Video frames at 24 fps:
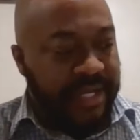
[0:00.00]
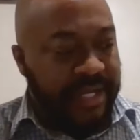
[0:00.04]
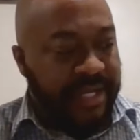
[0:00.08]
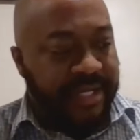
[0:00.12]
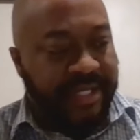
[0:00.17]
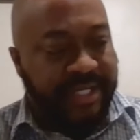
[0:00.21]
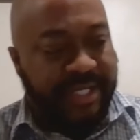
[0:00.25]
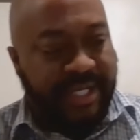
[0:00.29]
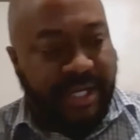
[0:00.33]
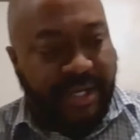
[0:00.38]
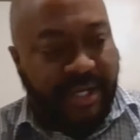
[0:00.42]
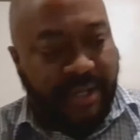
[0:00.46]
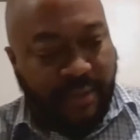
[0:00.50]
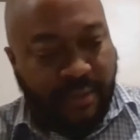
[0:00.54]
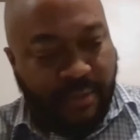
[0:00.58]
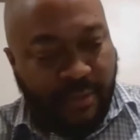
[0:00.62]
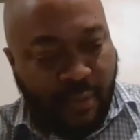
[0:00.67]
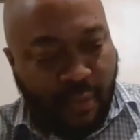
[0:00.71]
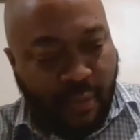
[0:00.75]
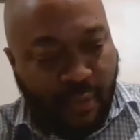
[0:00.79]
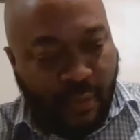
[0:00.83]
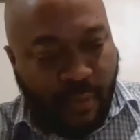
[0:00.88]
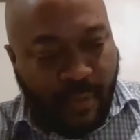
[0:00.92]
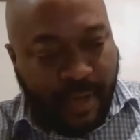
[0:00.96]
So
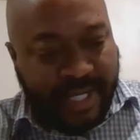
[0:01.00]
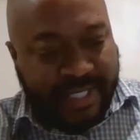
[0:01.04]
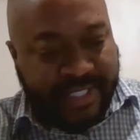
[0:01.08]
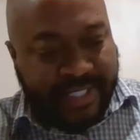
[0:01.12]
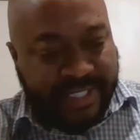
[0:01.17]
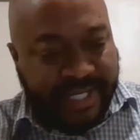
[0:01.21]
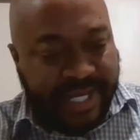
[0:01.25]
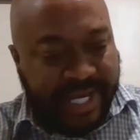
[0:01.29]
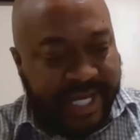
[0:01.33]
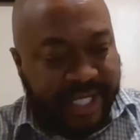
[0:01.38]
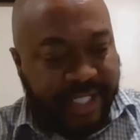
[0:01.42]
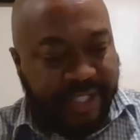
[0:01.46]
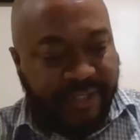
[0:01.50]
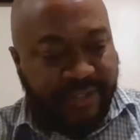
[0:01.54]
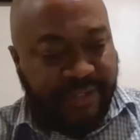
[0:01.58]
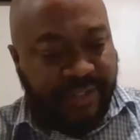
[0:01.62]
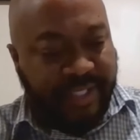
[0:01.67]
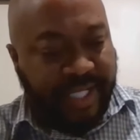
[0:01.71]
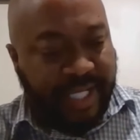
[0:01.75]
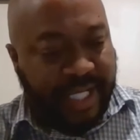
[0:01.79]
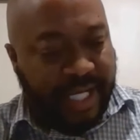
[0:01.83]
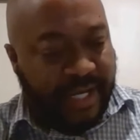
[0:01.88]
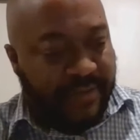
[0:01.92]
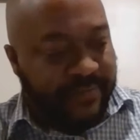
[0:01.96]
what's
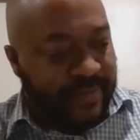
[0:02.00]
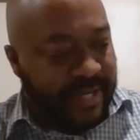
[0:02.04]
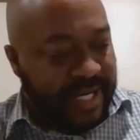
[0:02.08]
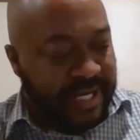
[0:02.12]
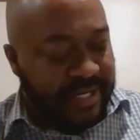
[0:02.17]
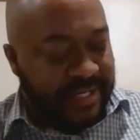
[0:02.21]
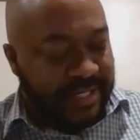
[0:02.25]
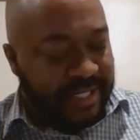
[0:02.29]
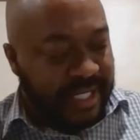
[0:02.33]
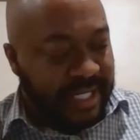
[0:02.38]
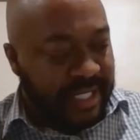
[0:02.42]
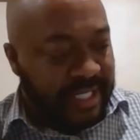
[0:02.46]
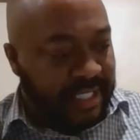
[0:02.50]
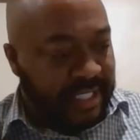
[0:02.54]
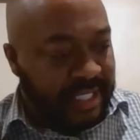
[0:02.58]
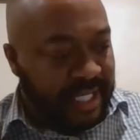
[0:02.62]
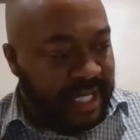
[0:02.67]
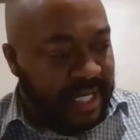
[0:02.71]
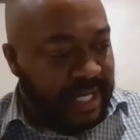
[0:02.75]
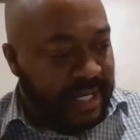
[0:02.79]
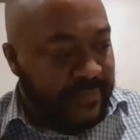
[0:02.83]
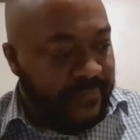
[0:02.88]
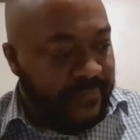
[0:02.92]
interesting about this uh,